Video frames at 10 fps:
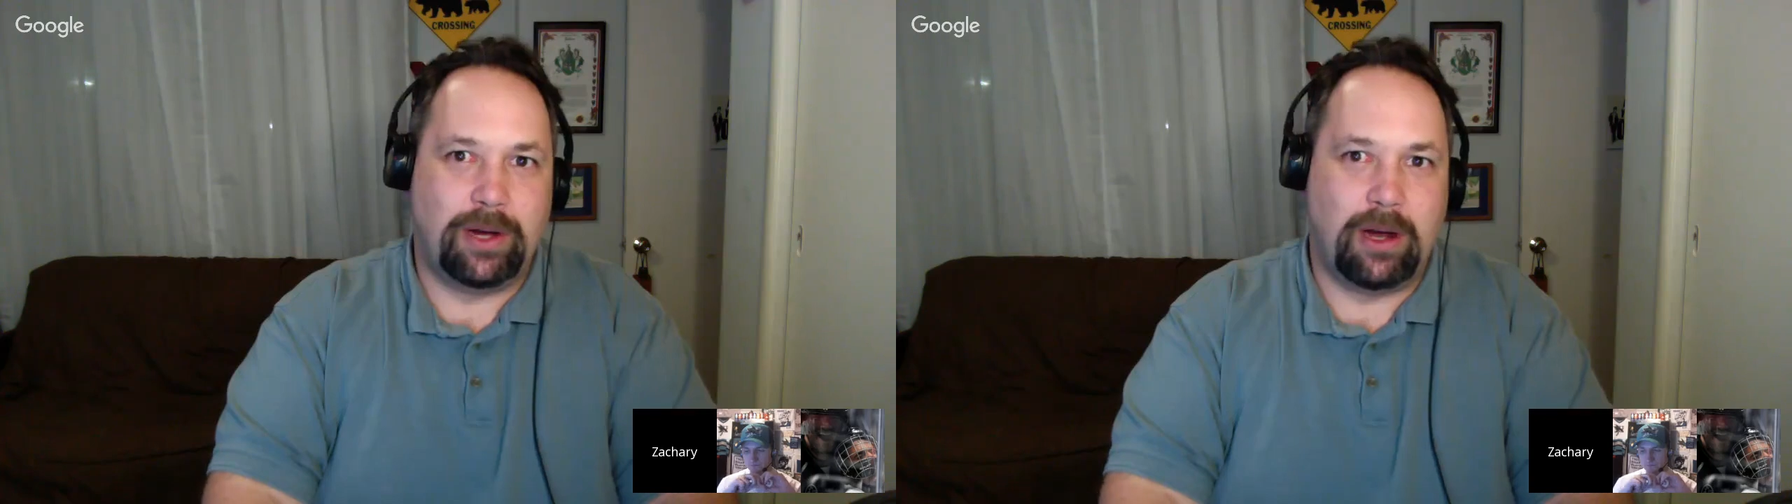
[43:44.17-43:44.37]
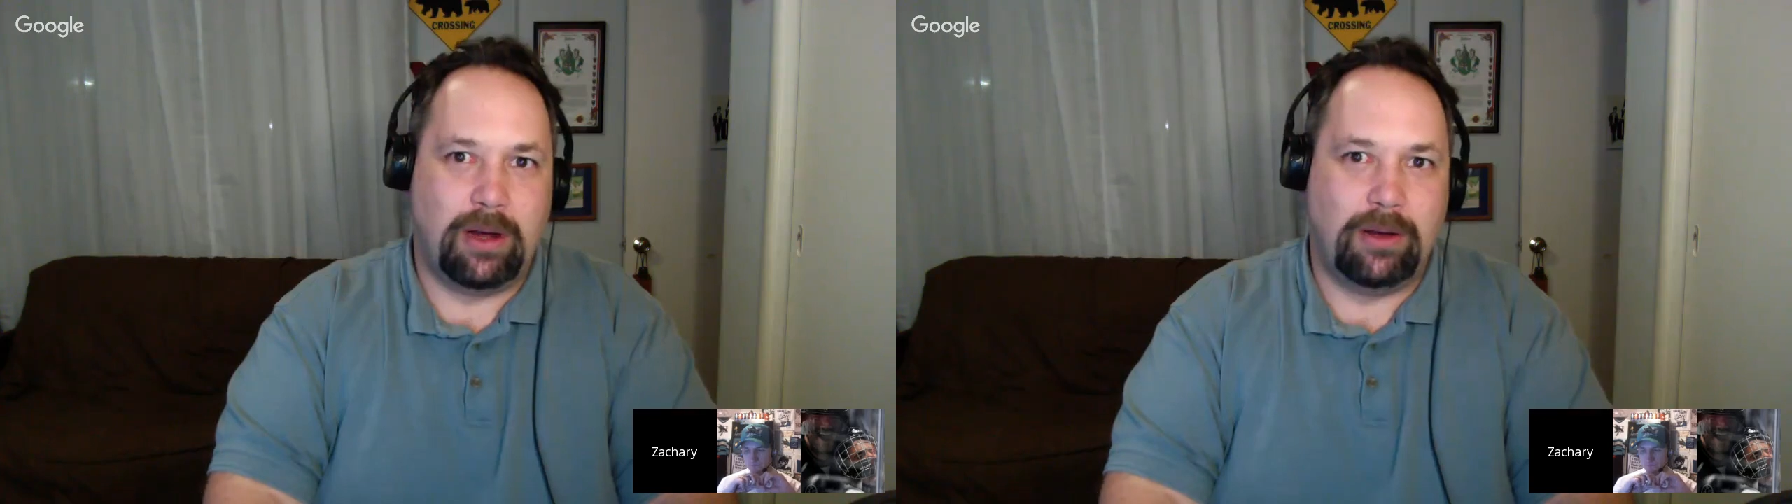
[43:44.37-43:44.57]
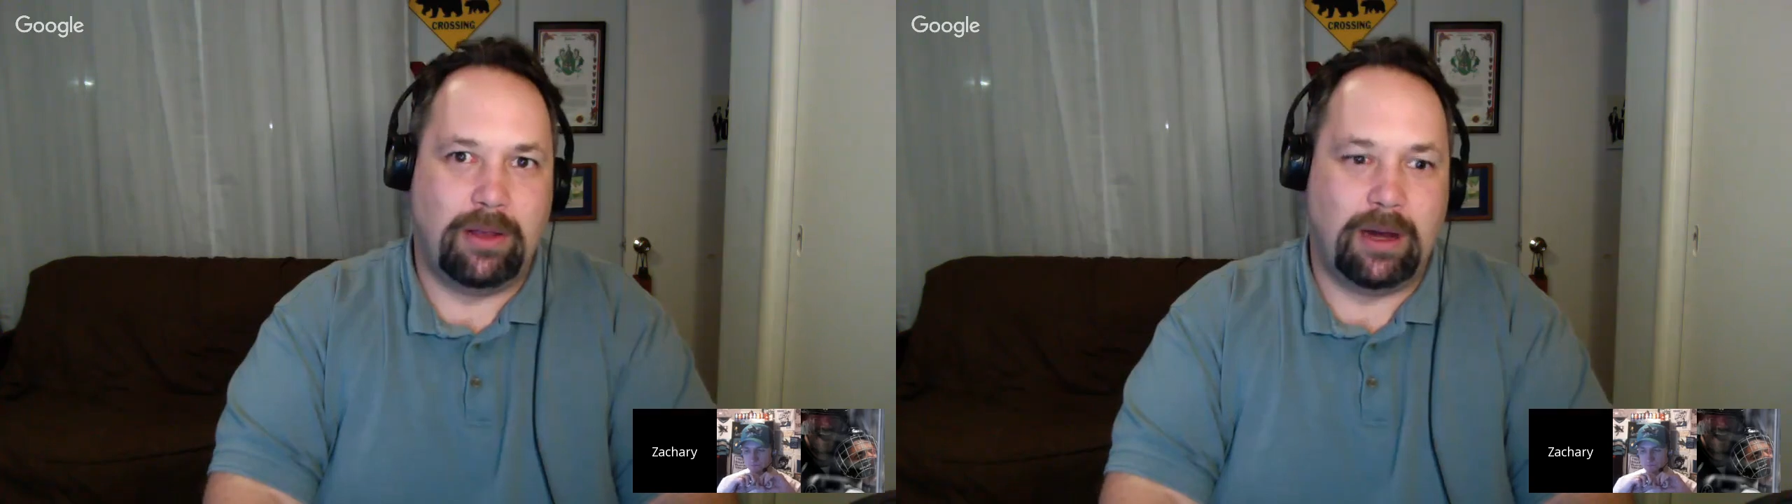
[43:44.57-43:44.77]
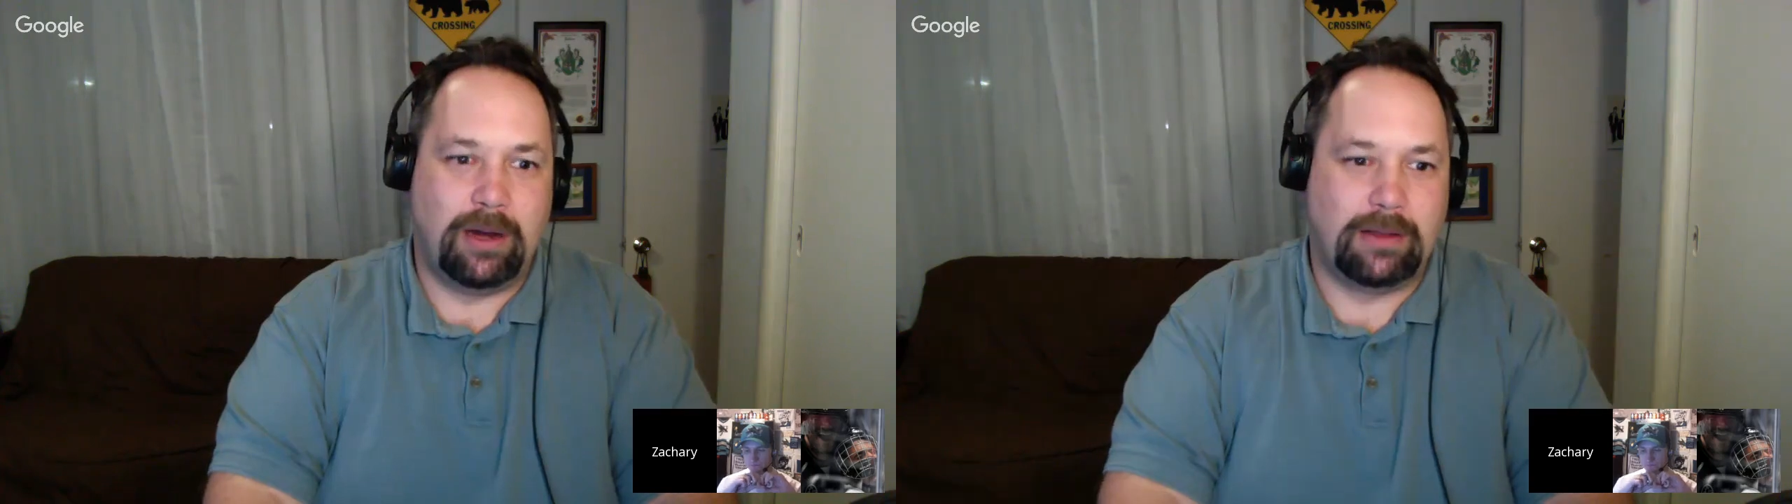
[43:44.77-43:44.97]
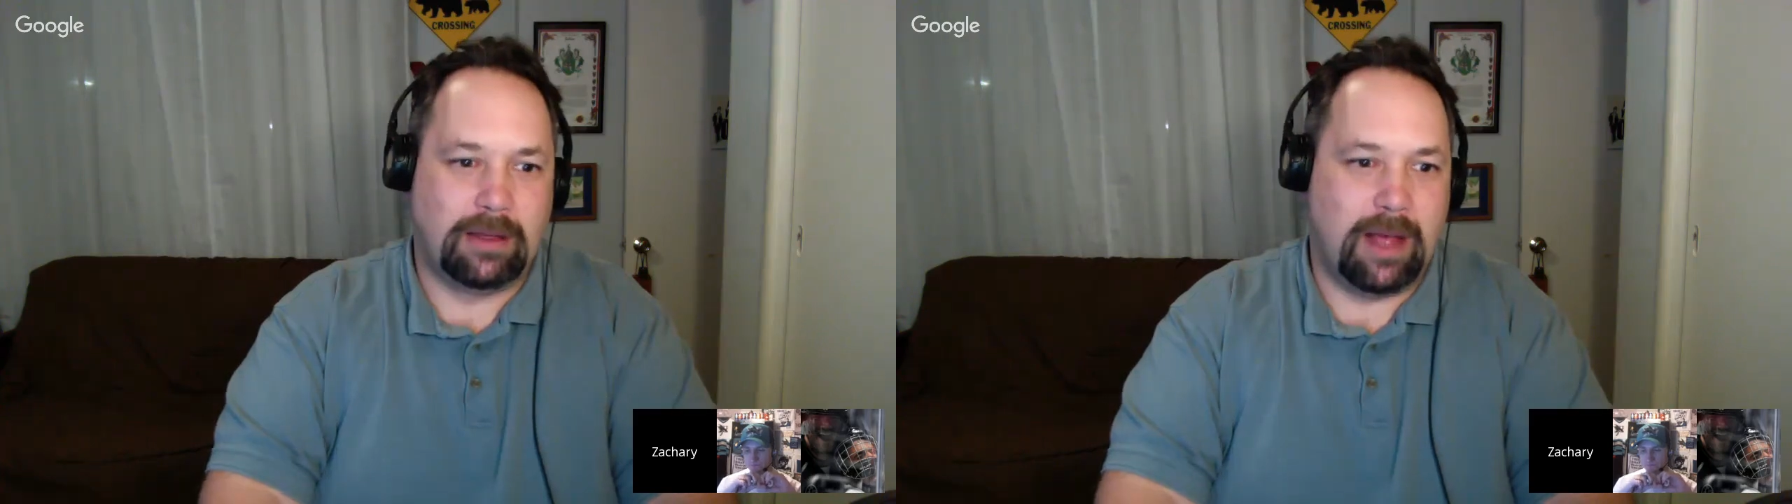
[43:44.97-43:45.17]
on there
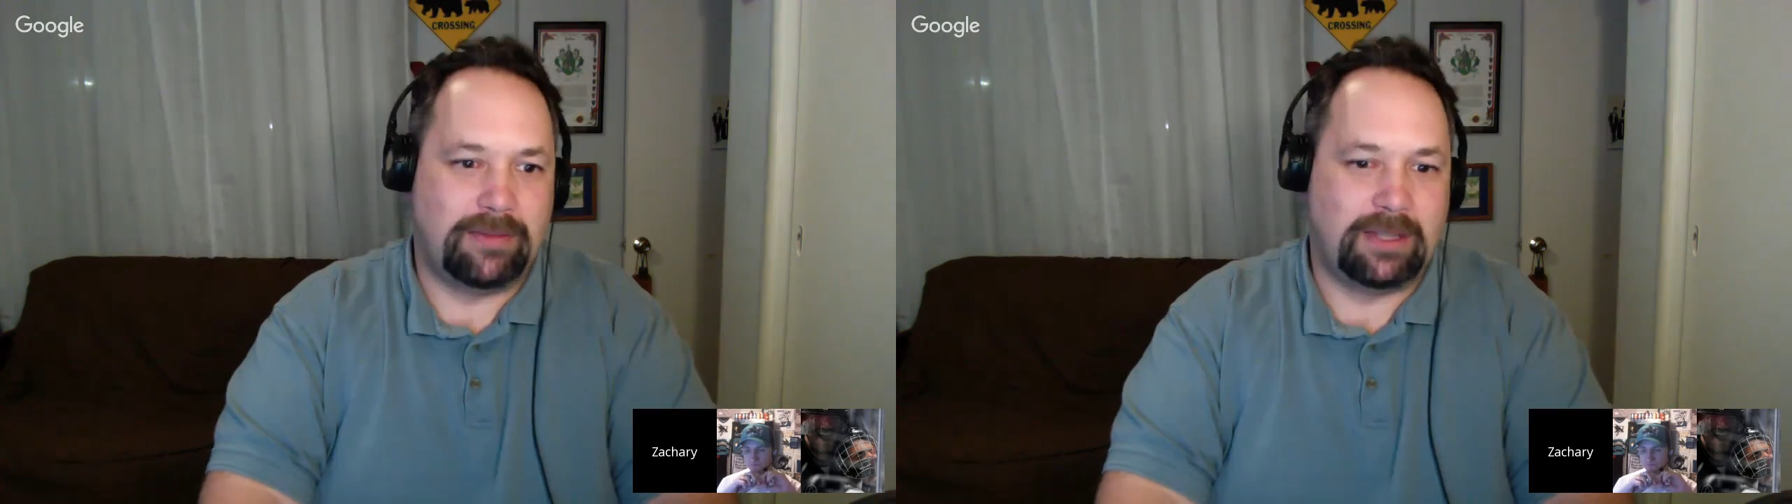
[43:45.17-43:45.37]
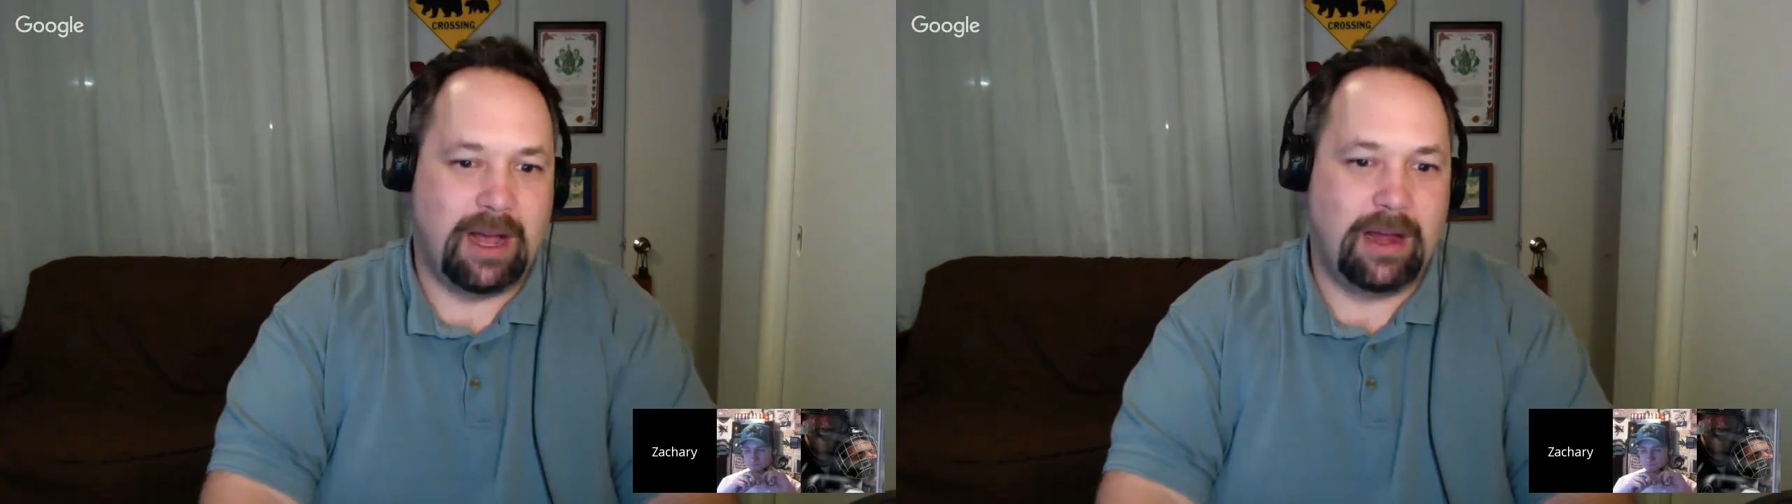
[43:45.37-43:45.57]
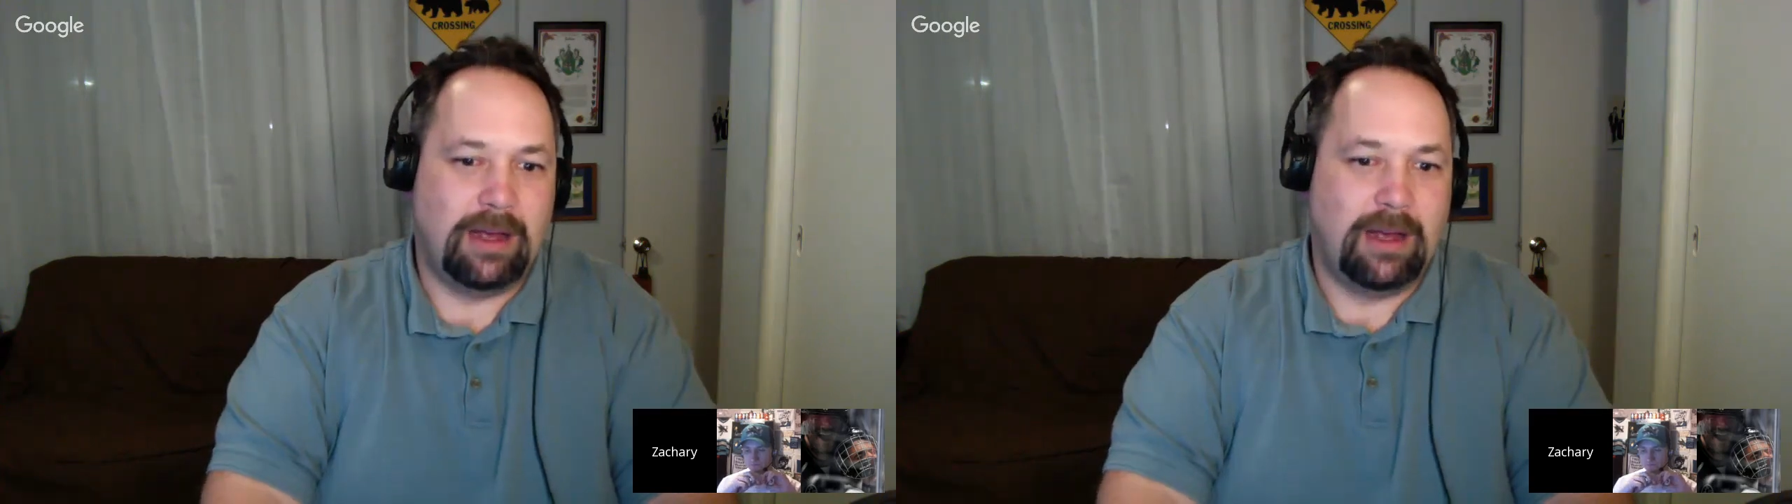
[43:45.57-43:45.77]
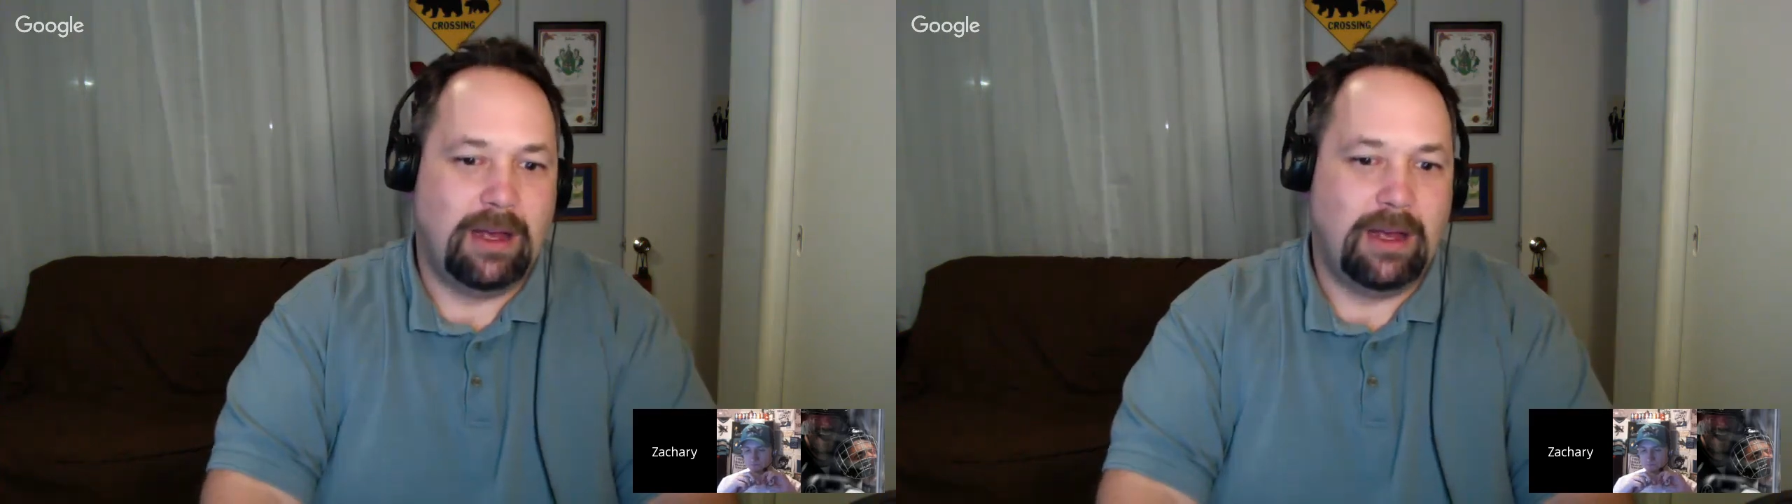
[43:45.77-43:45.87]
at the left side.